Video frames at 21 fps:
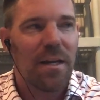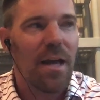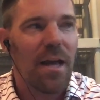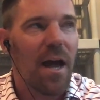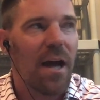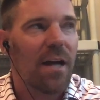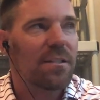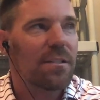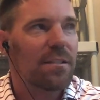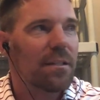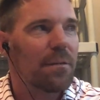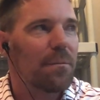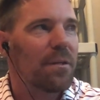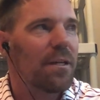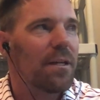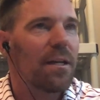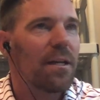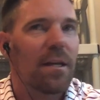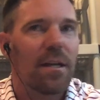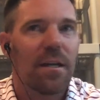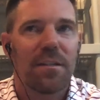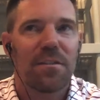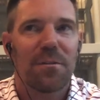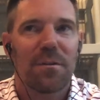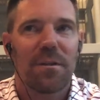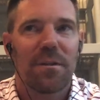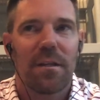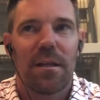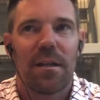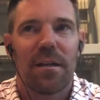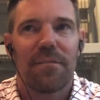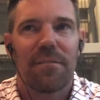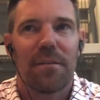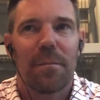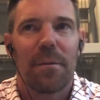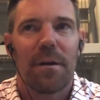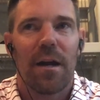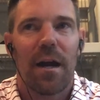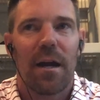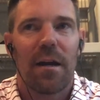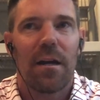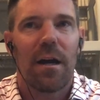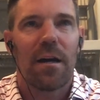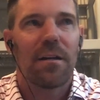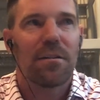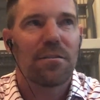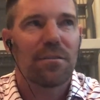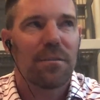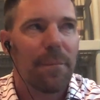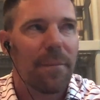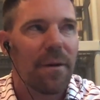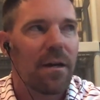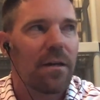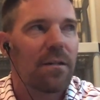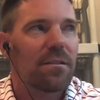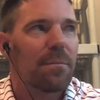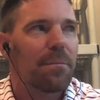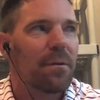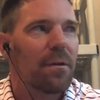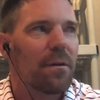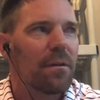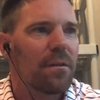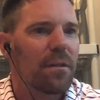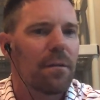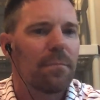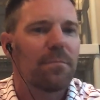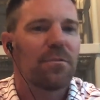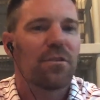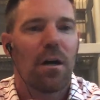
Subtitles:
We didn't get into it in the interview, but I know some buddies that play with him.